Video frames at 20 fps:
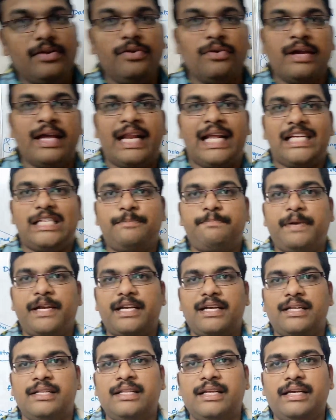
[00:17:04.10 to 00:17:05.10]
you can
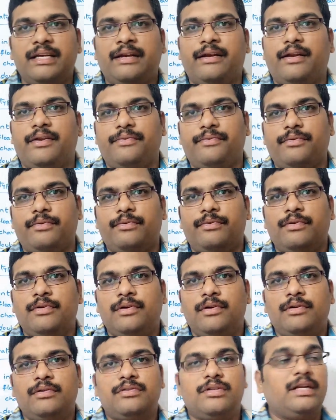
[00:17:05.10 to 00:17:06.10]
expect in the interview.
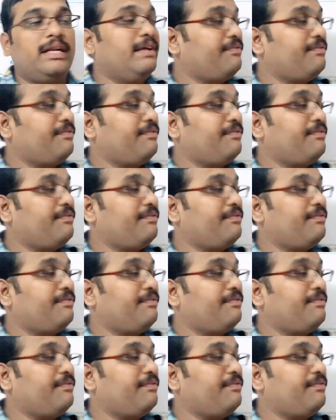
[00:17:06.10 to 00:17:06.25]
So